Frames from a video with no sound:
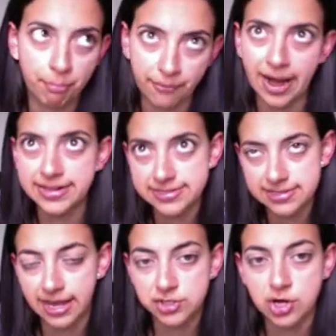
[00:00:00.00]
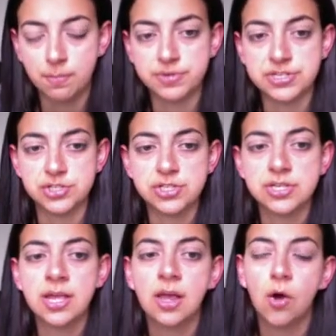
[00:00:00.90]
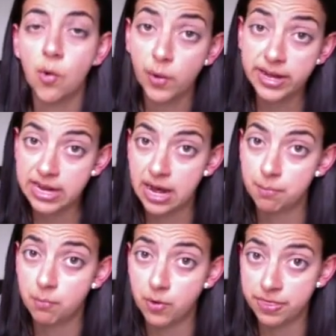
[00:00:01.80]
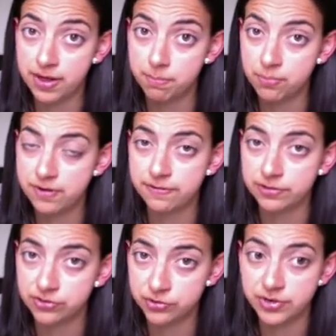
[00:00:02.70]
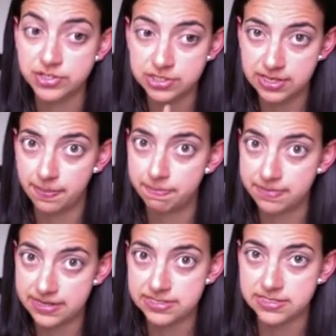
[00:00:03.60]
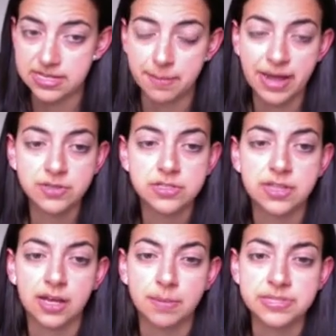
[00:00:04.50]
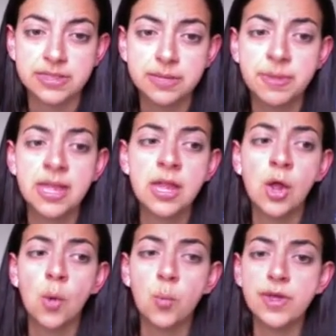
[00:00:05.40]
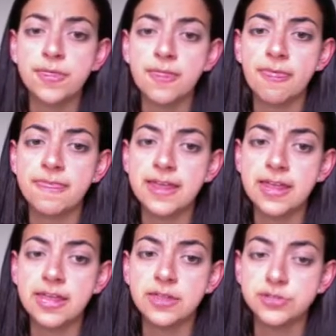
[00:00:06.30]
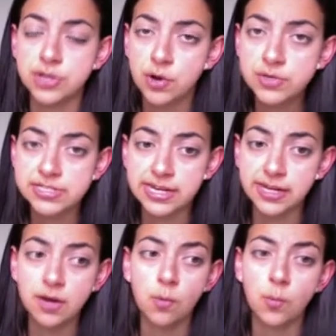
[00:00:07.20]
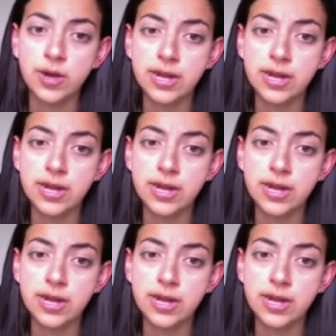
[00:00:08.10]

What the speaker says: brands / compositions, already come with their pre-filled syringes, and this is the amount that comes in them. With the dosing,